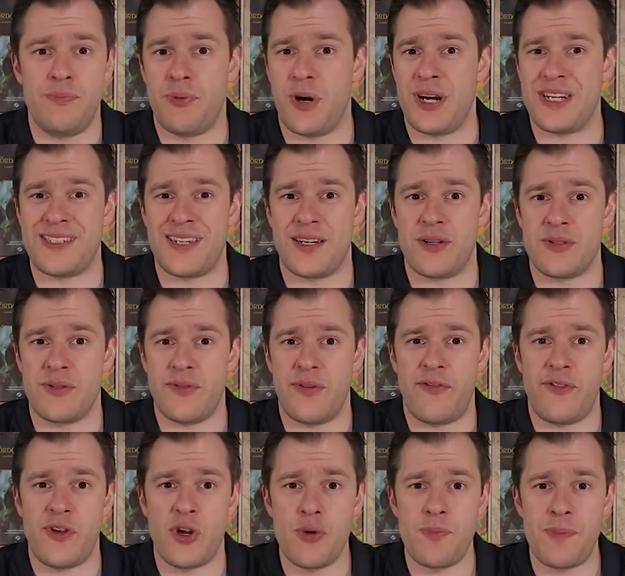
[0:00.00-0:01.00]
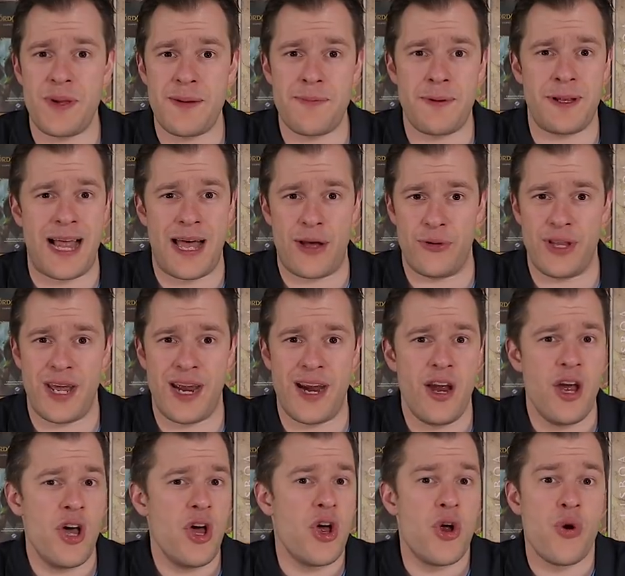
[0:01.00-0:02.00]
brain cells of a few people out there
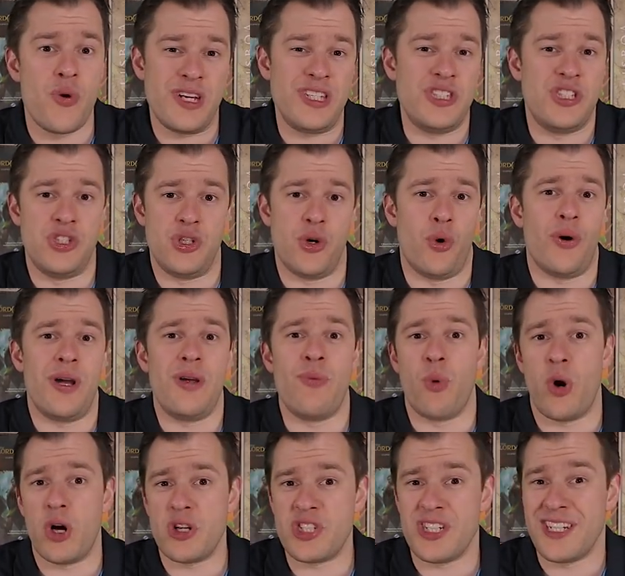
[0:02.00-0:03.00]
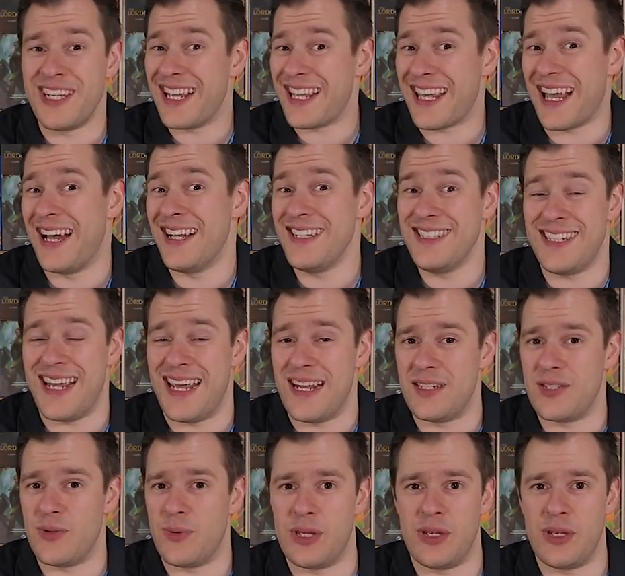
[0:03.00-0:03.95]
who enjoy watching the content,